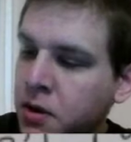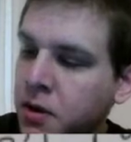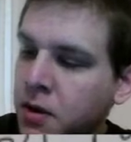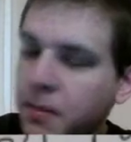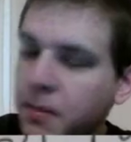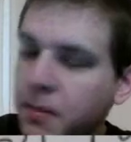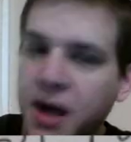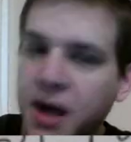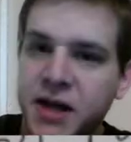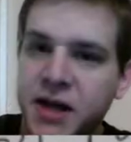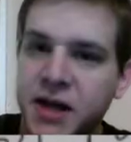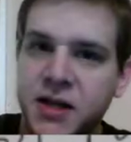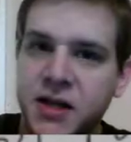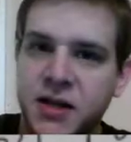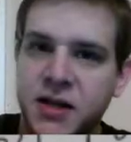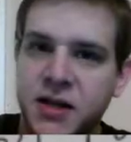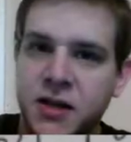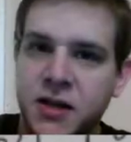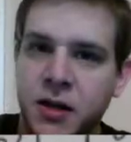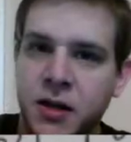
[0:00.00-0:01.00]

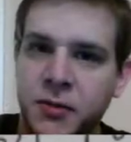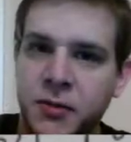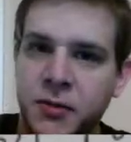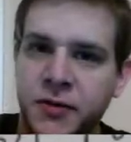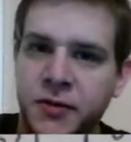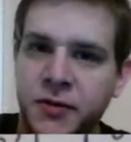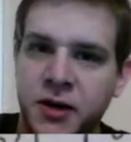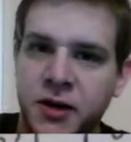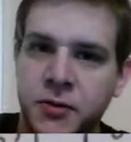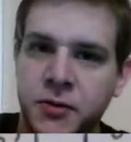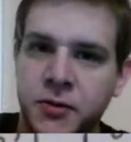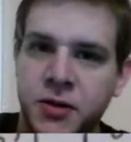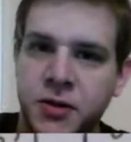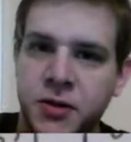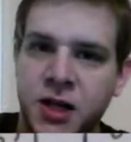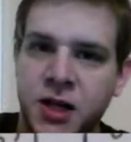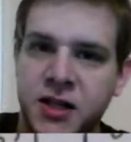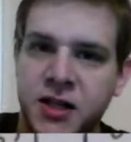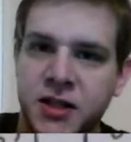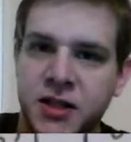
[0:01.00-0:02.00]
minus the number of congruent
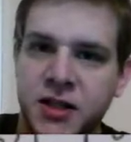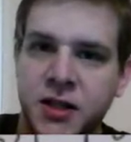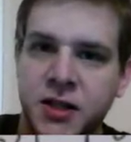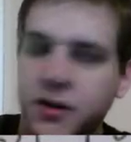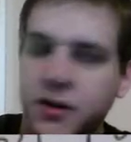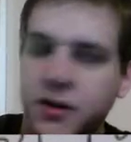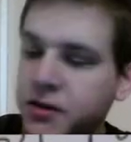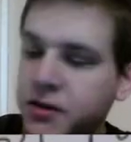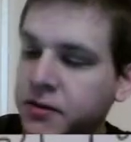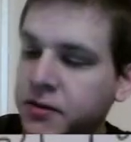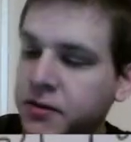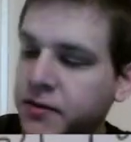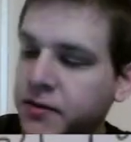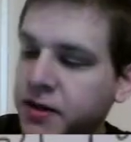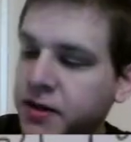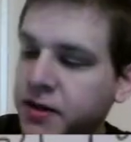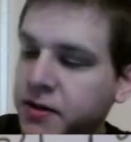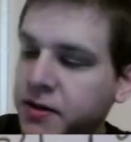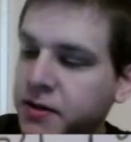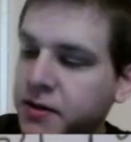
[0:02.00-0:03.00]
classes that are zero
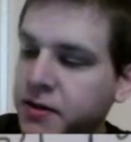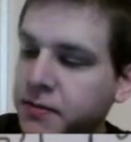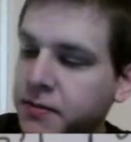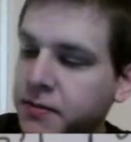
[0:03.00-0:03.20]
divisors.